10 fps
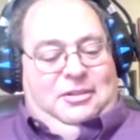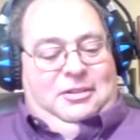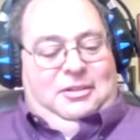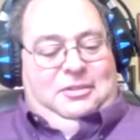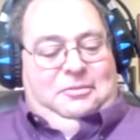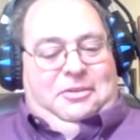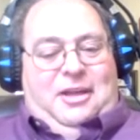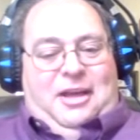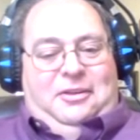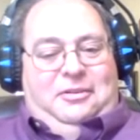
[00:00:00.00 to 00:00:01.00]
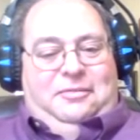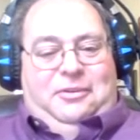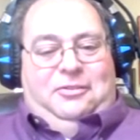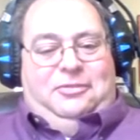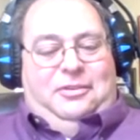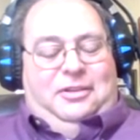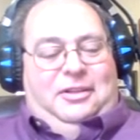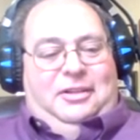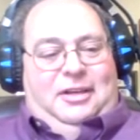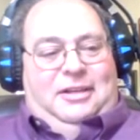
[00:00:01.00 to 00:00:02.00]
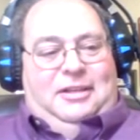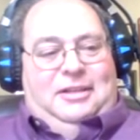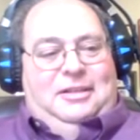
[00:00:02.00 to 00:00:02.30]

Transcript: that they had in person for two years.